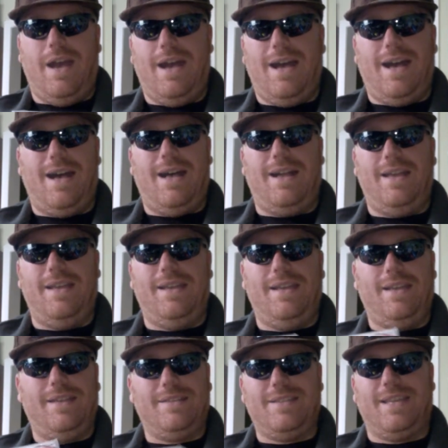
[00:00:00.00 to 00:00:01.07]

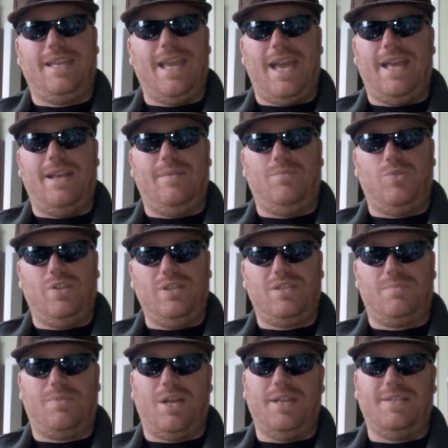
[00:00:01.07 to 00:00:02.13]
It's, again, I'm really
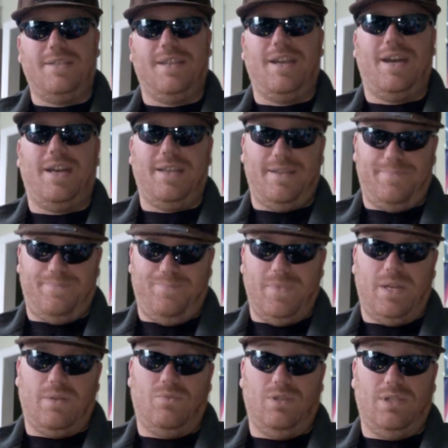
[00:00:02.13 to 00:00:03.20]
surprised it got a
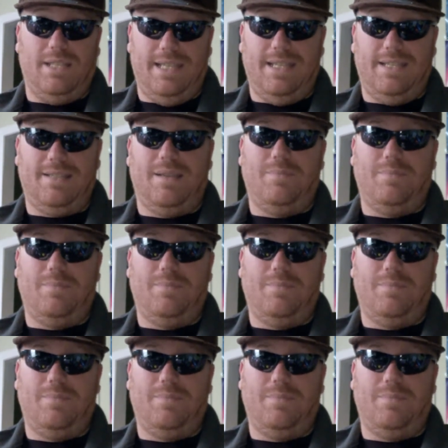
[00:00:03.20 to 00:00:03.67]
release.